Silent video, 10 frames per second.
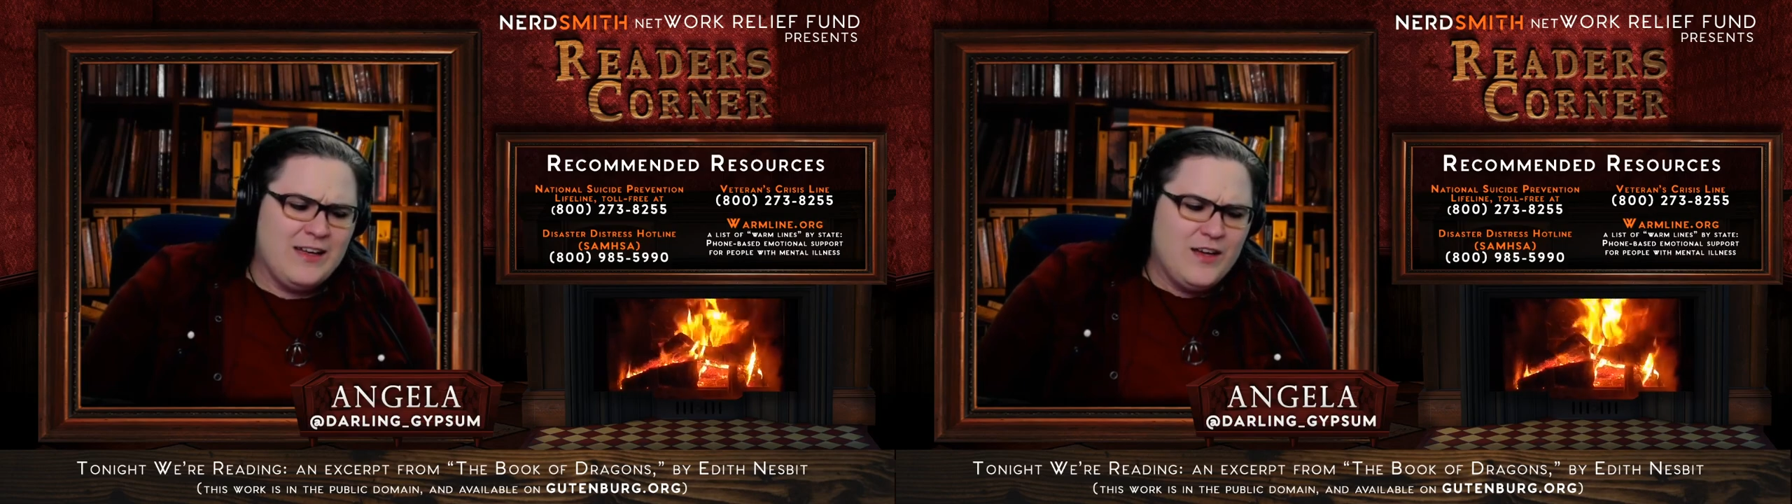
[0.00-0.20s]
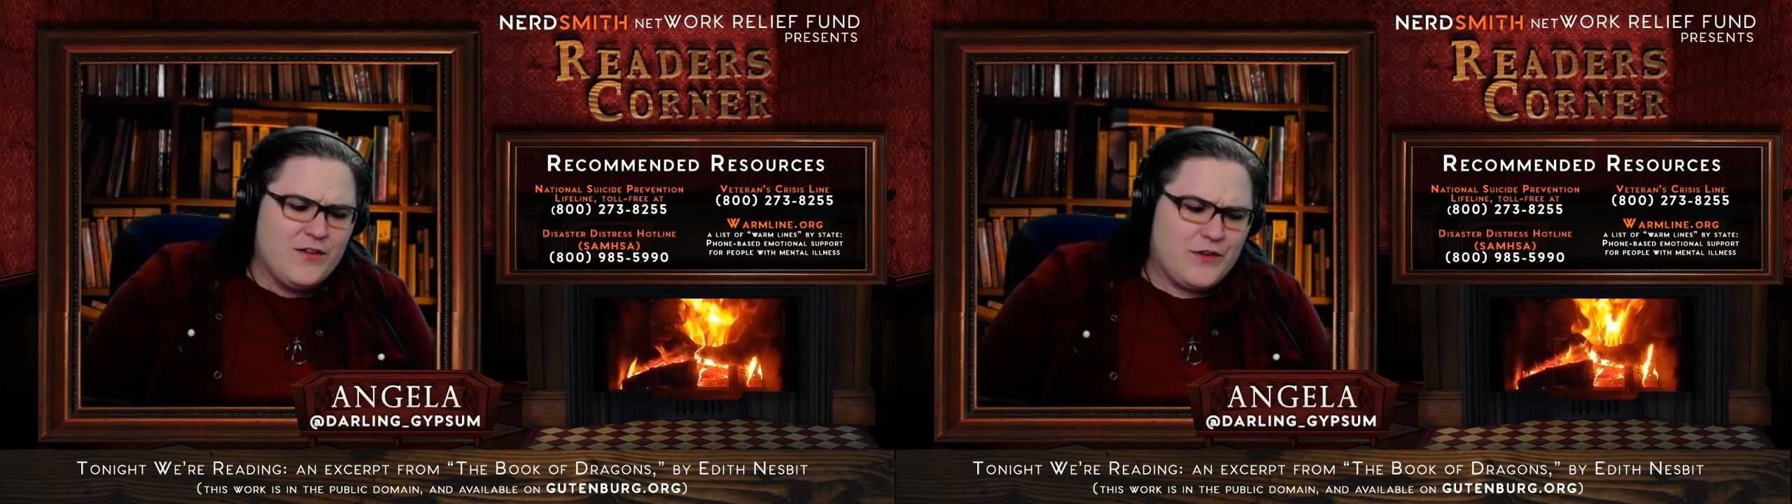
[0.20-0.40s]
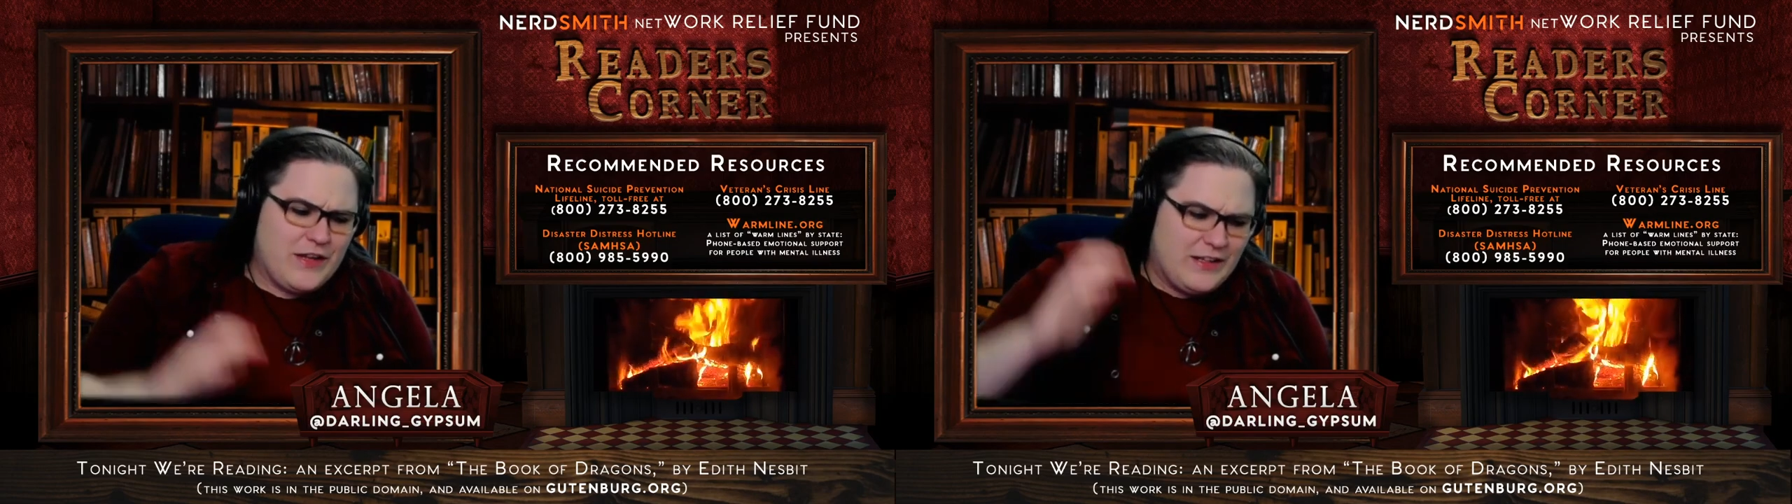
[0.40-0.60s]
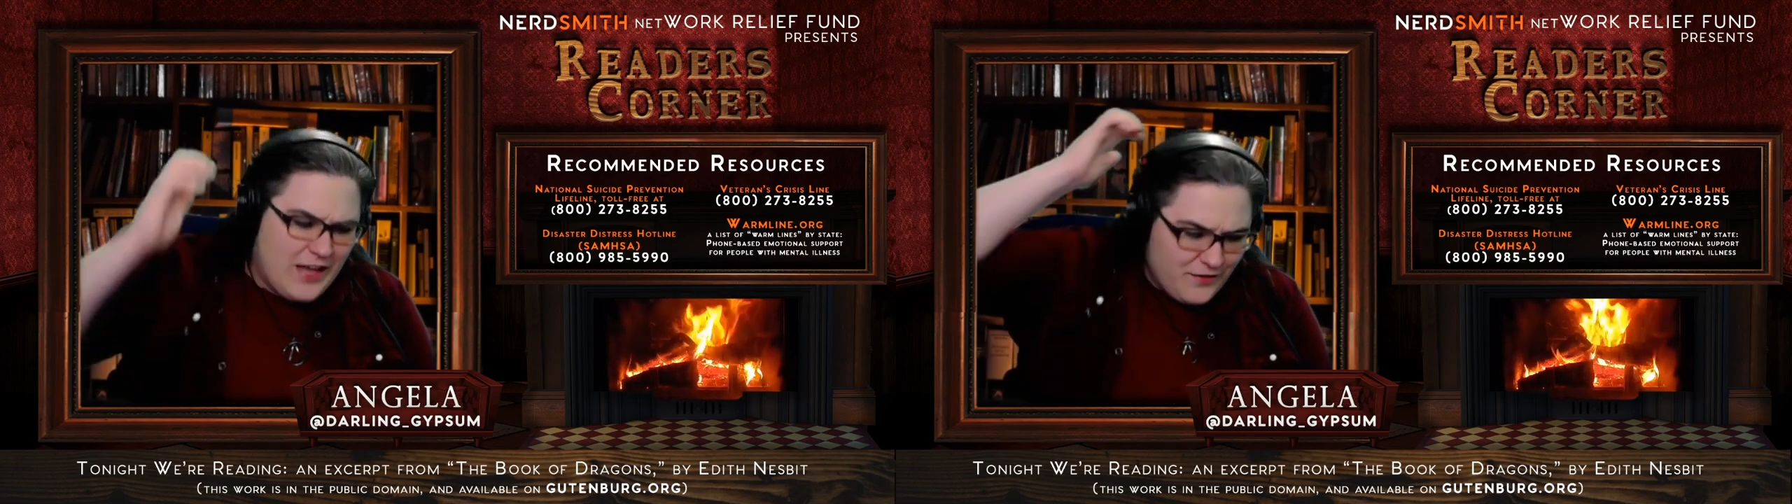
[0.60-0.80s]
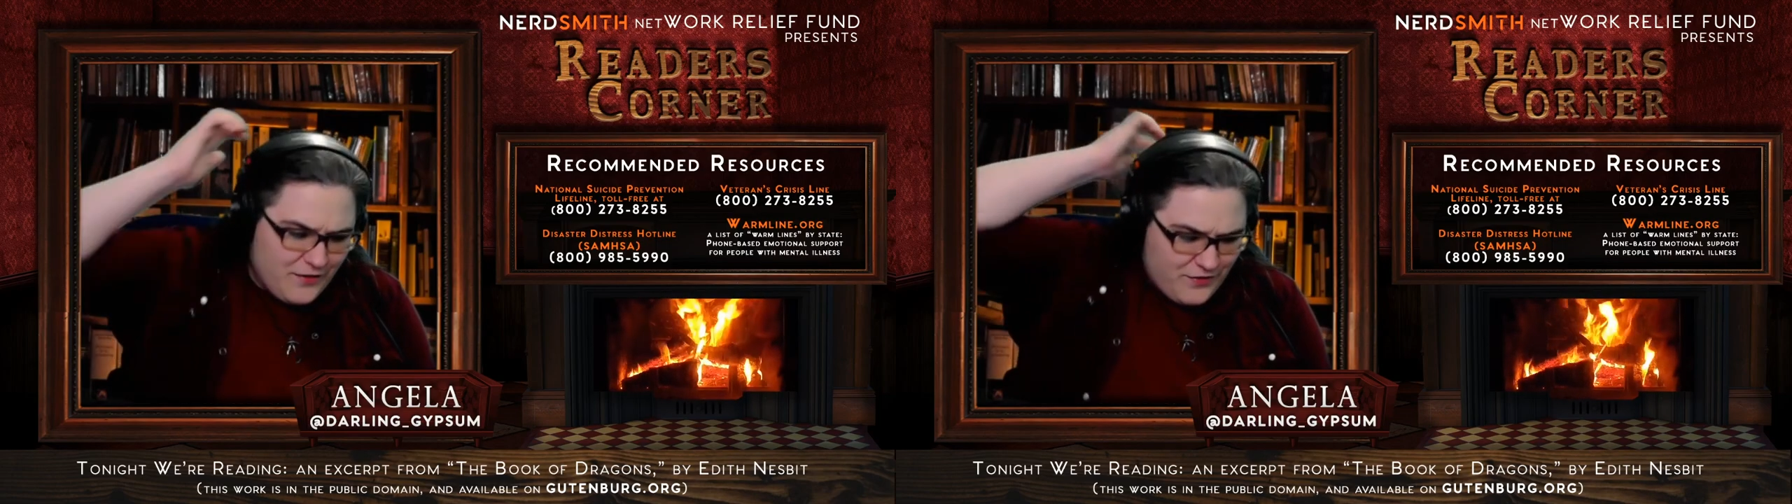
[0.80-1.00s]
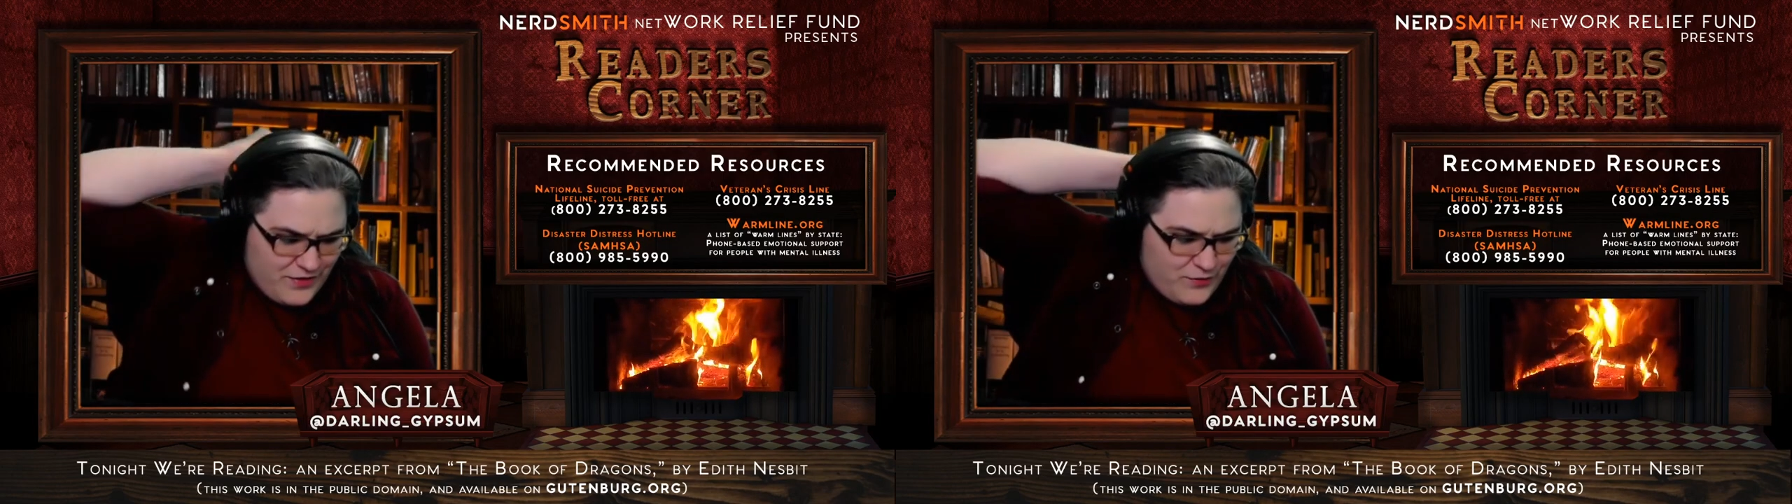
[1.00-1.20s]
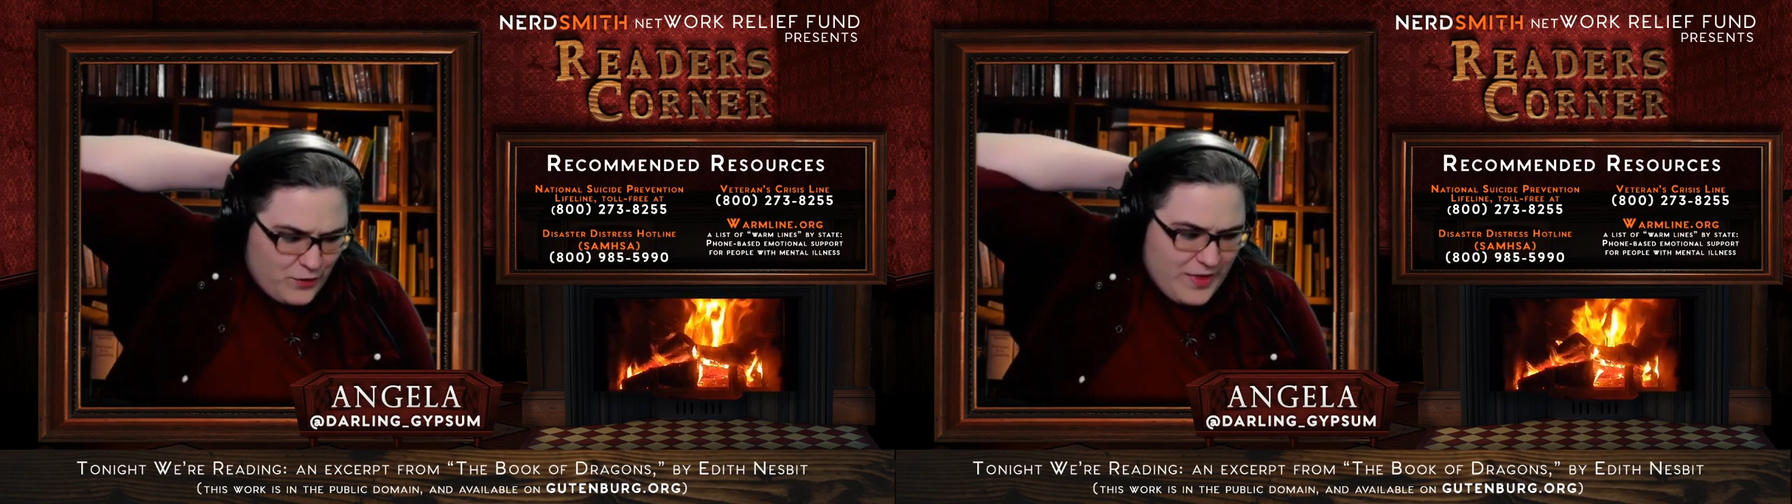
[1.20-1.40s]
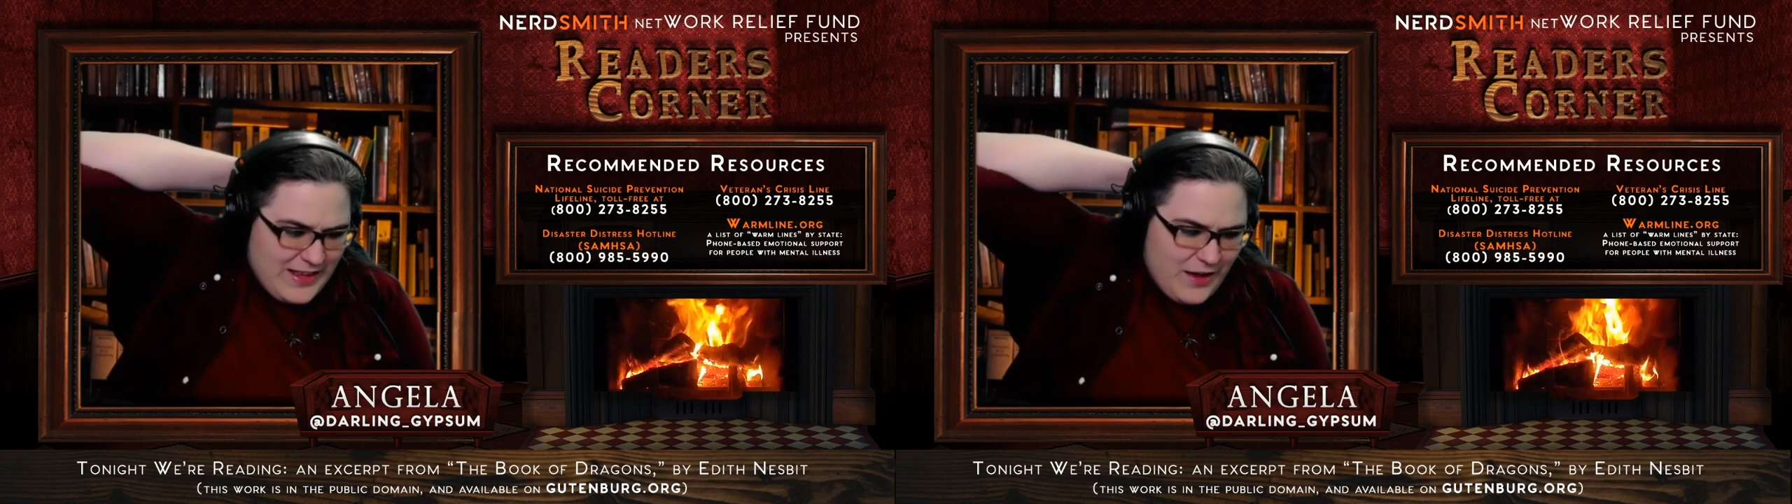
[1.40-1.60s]
for they
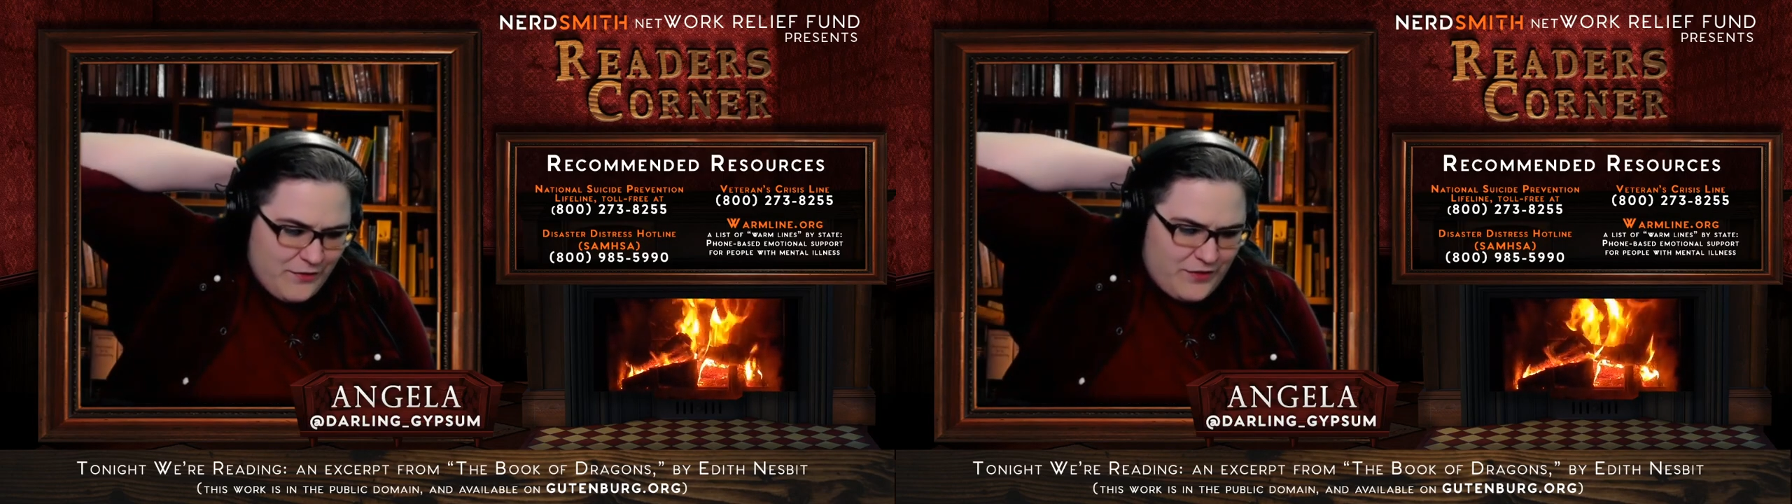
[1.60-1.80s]
loved